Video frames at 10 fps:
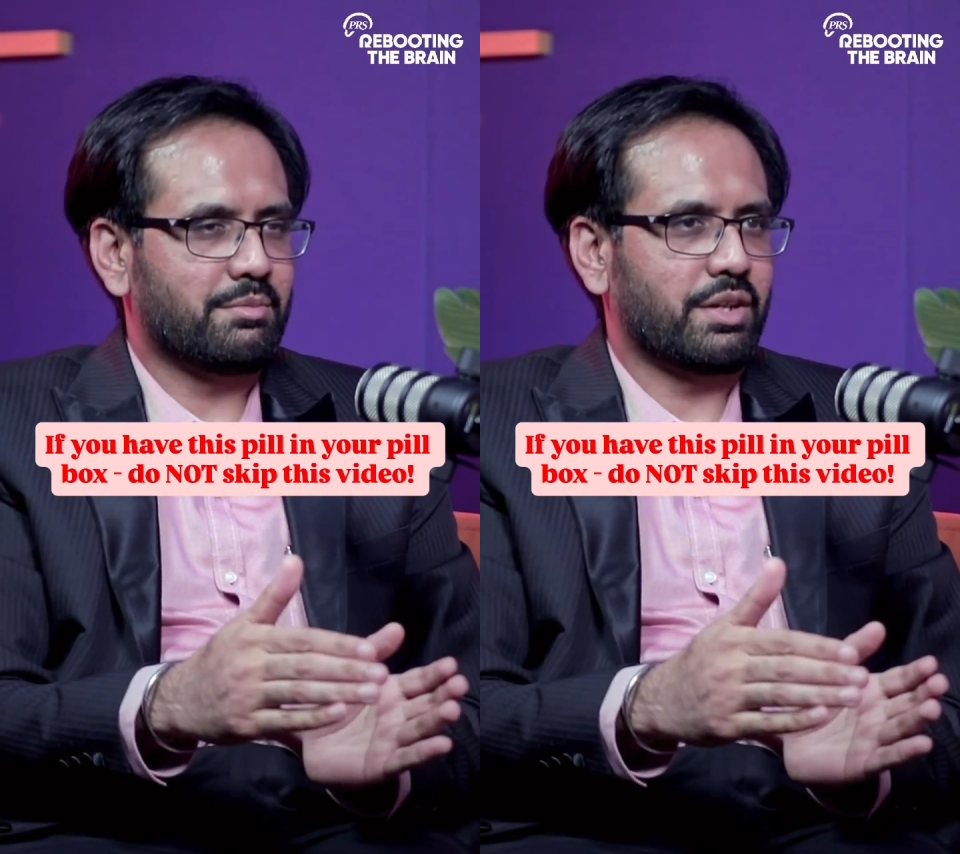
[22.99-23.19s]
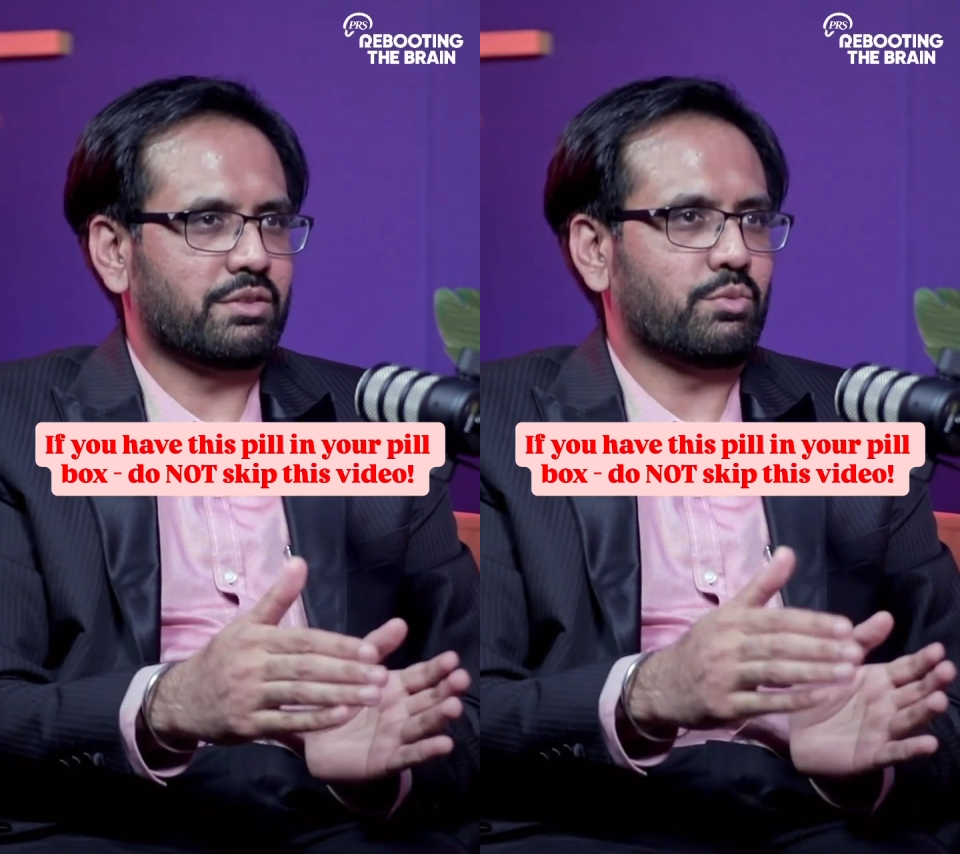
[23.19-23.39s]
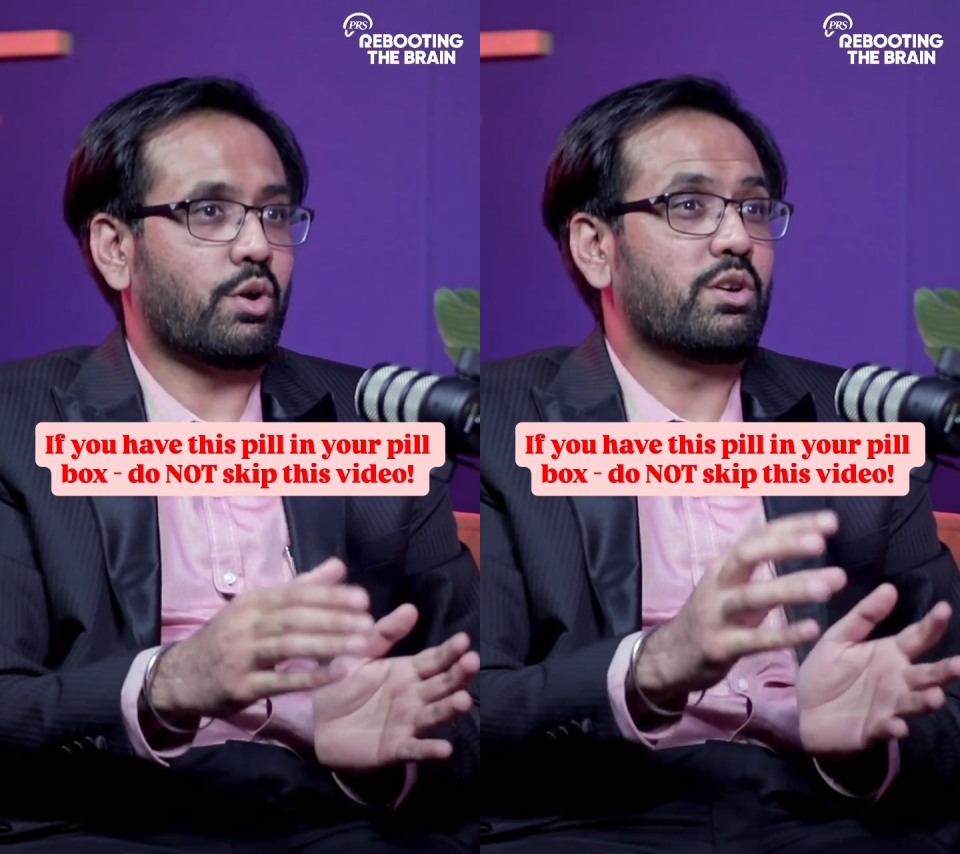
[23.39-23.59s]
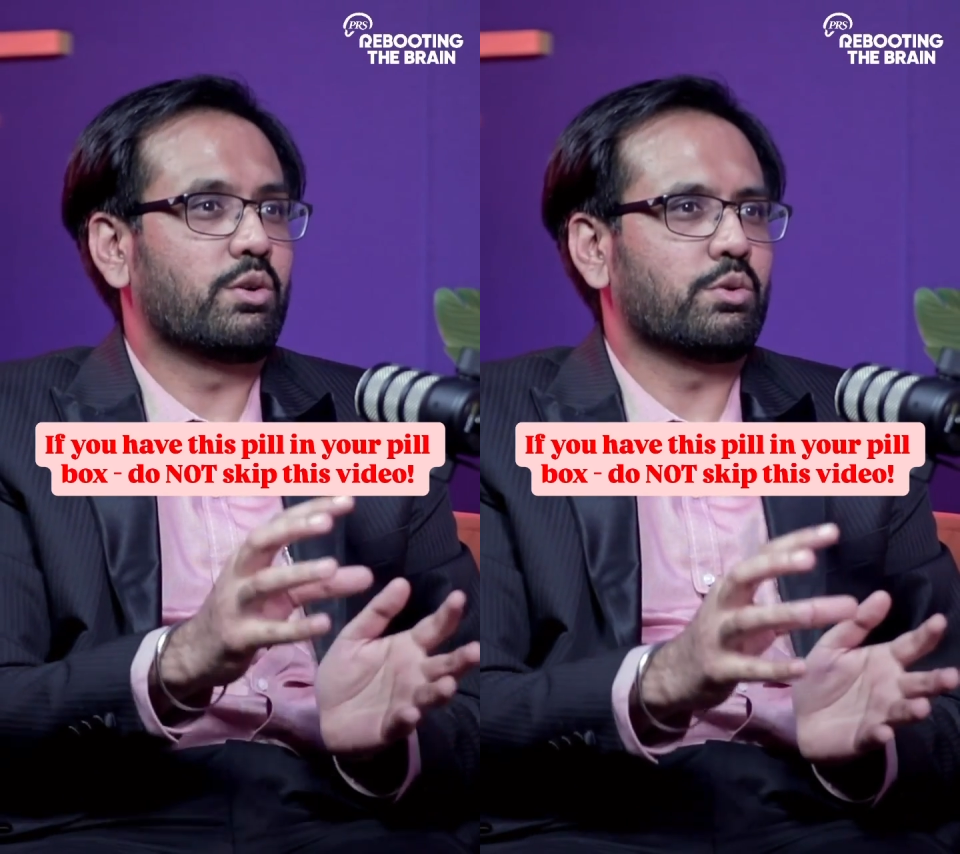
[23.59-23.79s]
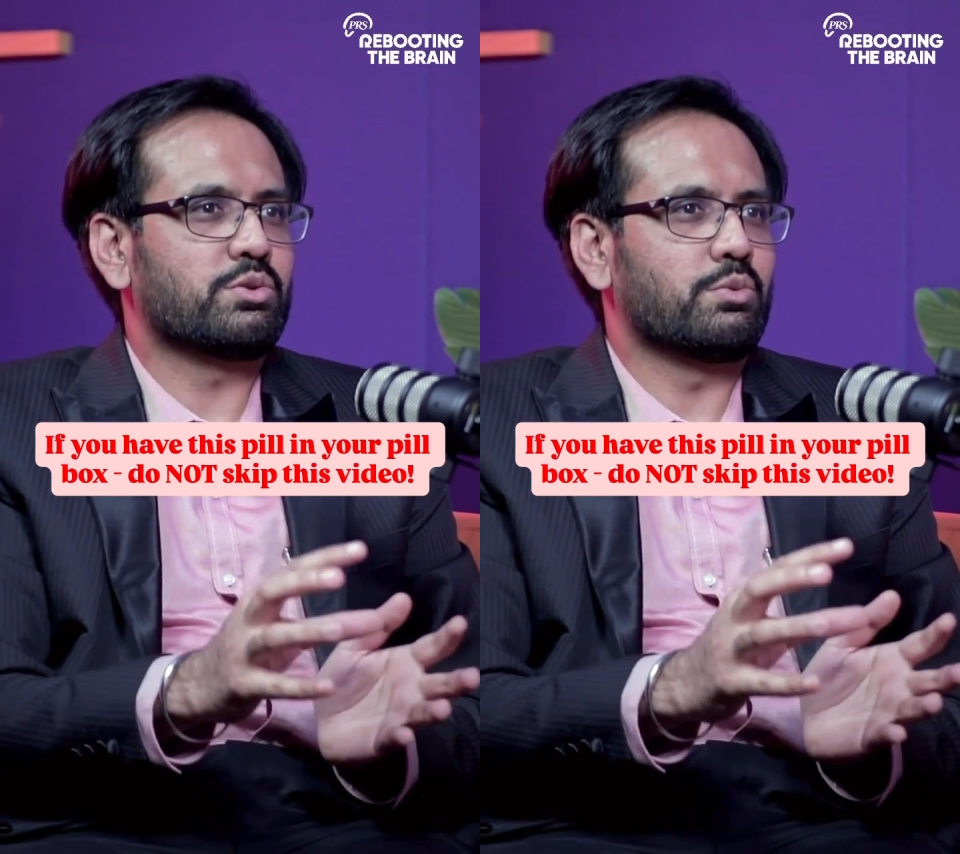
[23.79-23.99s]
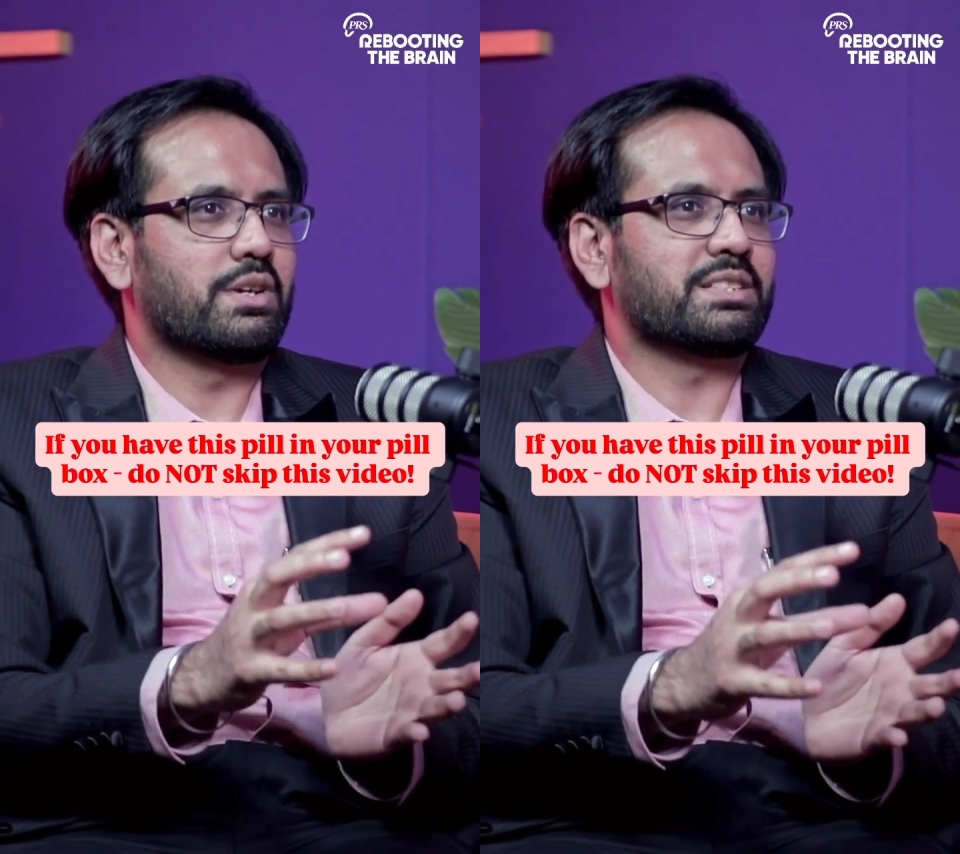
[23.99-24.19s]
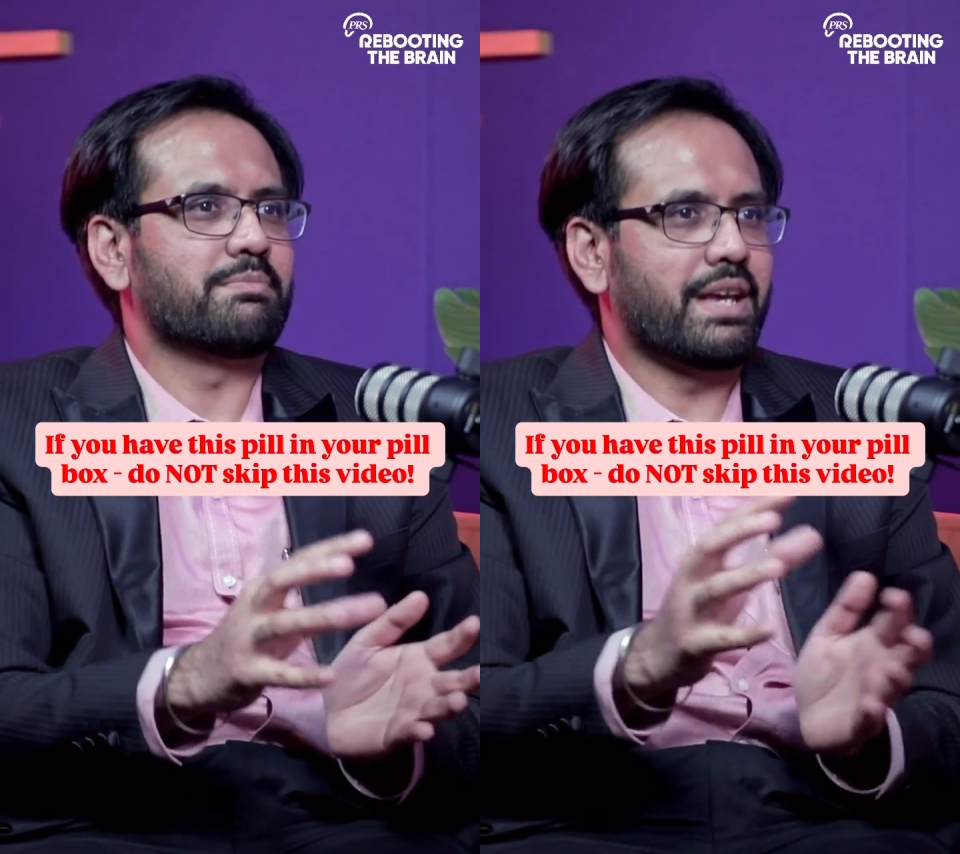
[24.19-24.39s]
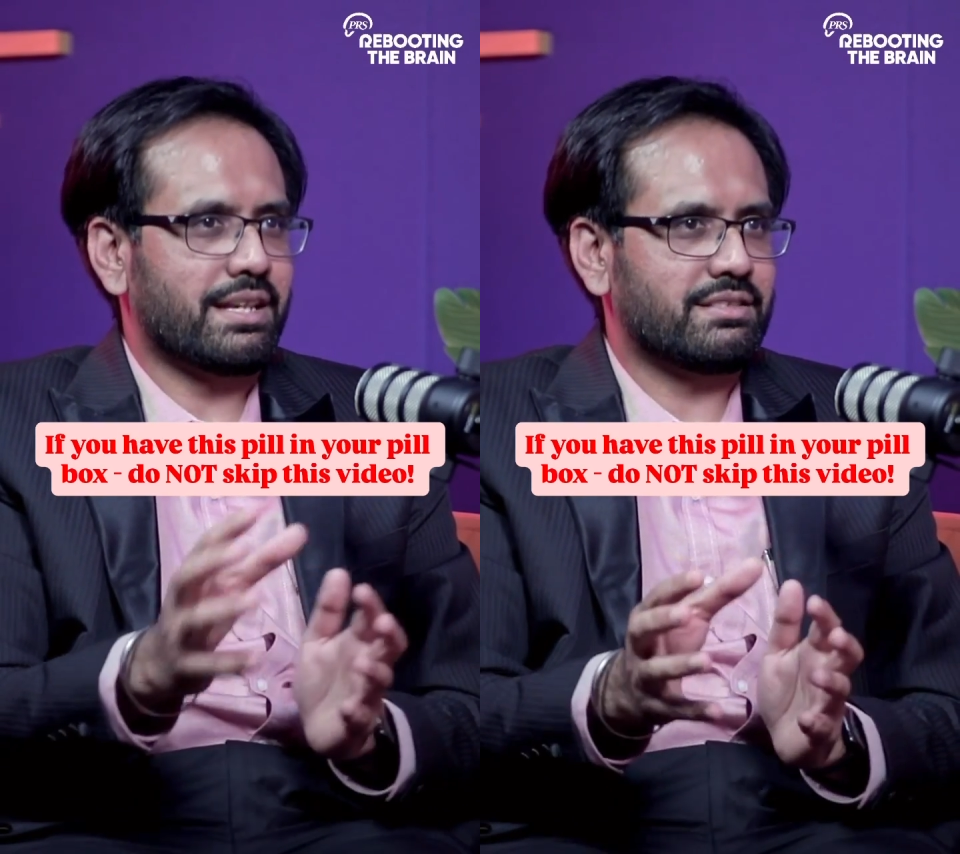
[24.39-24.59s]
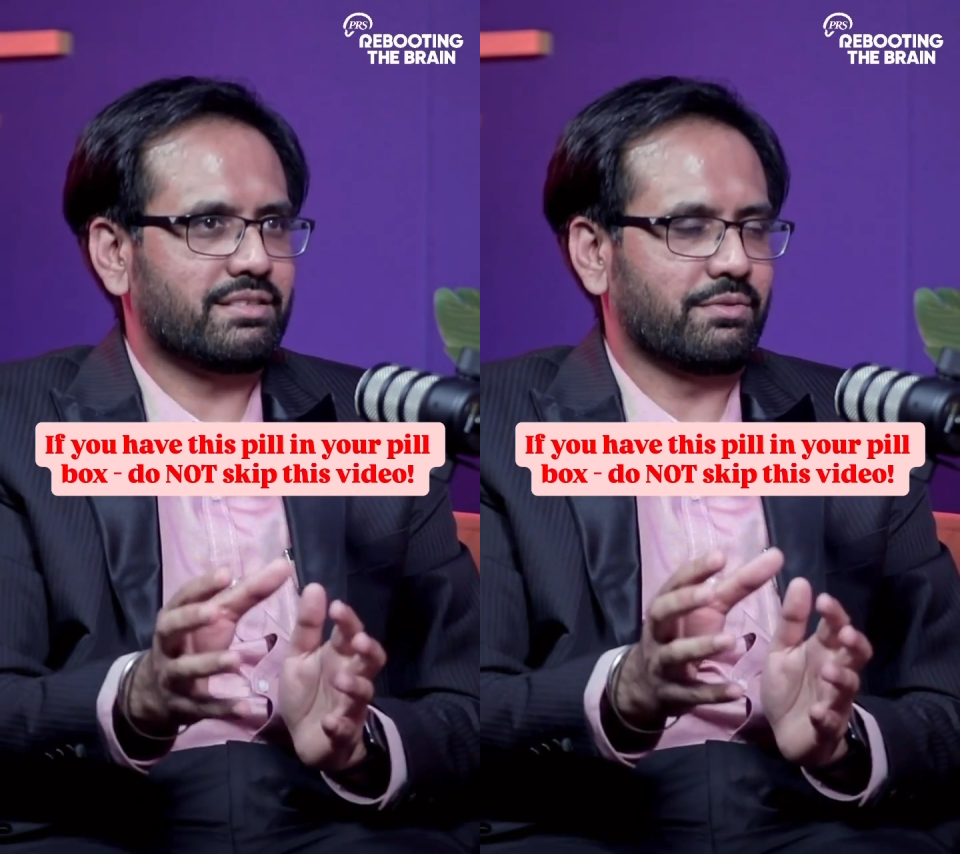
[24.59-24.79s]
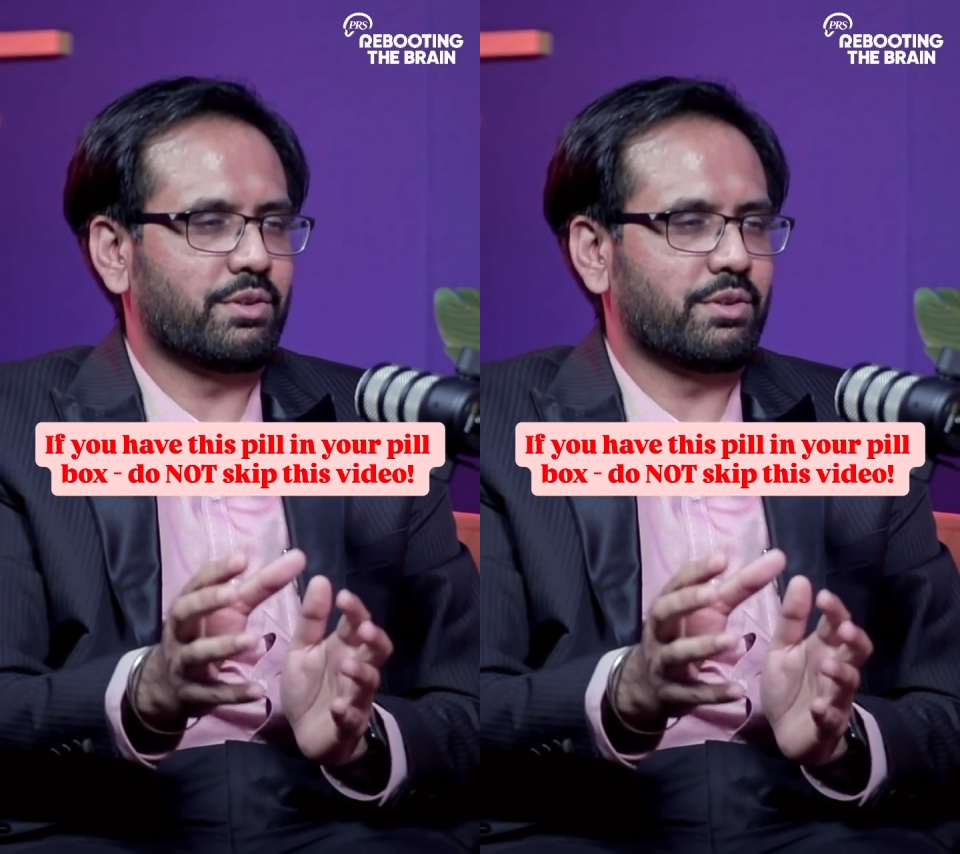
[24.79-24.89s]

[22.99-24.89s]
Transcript: because what dose works best Correct.